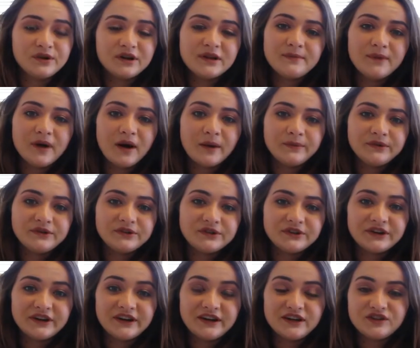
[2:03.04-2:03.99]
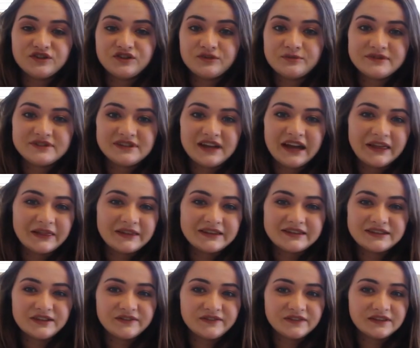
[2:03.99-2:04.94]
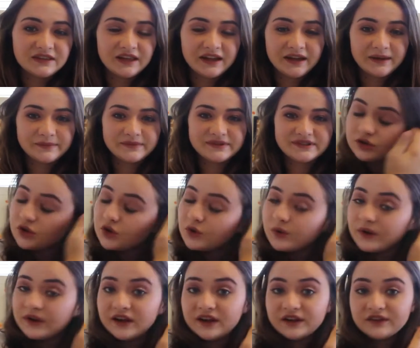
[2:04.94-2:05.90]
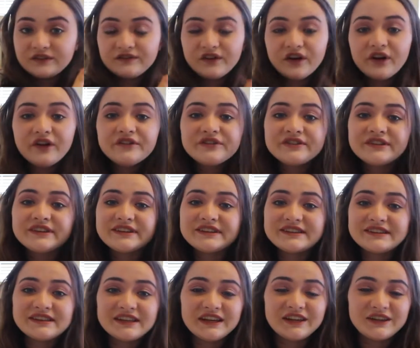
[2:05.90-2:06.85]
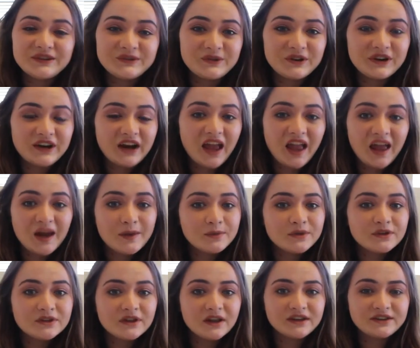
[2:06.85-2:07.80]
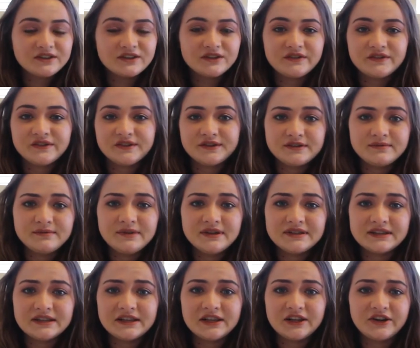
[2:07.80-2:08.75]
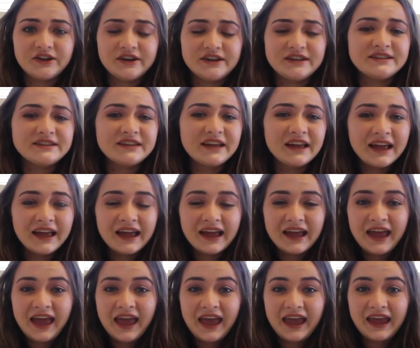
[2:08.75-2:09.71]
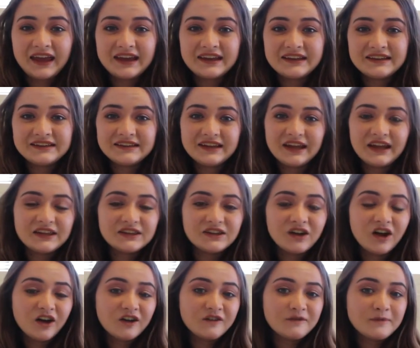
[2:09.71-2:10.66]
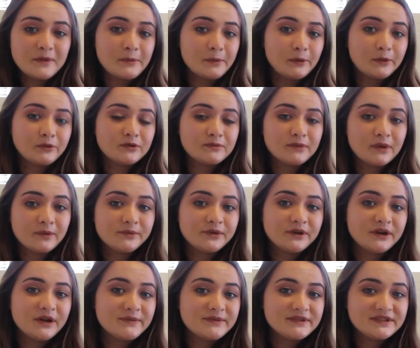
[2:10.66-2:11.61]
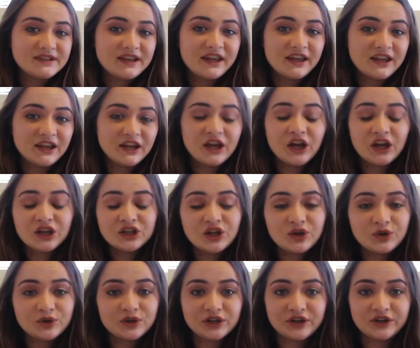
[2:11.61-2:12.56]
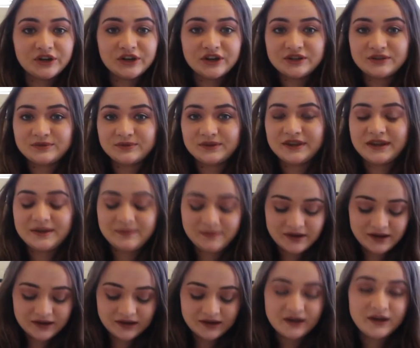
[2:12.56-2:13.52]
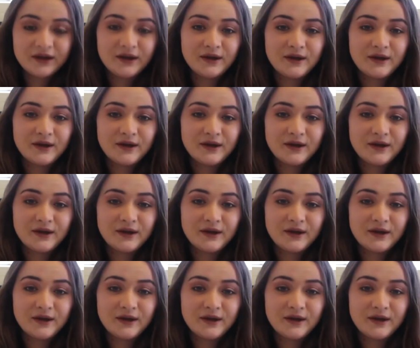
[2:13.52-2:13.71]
pretty popular is from Silence of the Lambs. So it involves the scene where Hannibal Lecter first meets Clarice, and a lot of people remember him saying, "Hello, Clarice," when they meet.